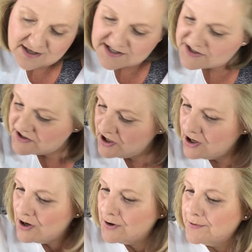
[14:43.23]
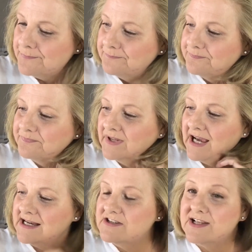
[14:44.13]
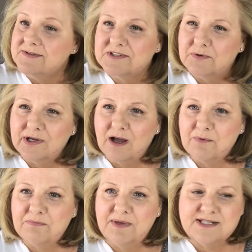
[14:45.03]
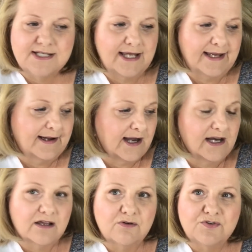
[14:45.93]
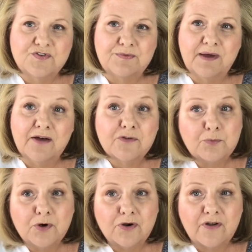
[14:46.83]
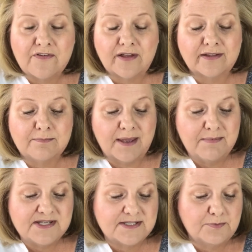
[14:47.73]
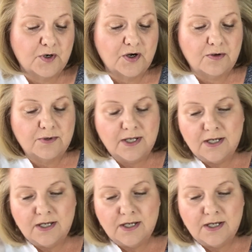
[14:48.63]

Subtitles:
So, yeah, so that's what's going on with me today. I got to go do some housework because I got the babies tomorrow.